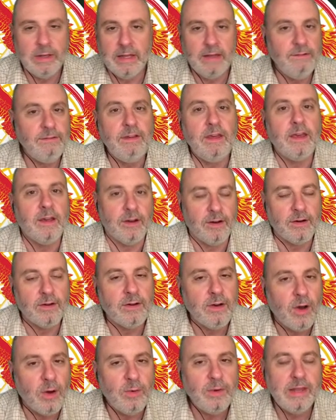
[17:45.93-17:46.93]
live here.
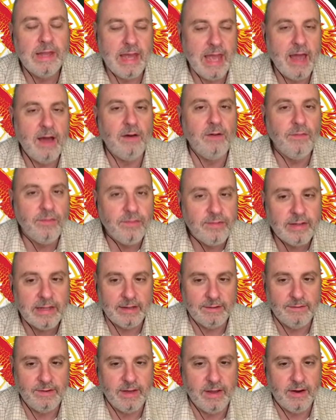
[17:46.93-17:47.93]
Only elves
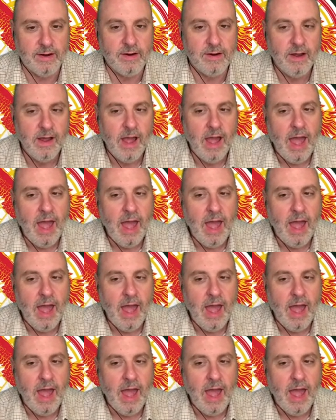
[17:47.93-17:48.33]
live here.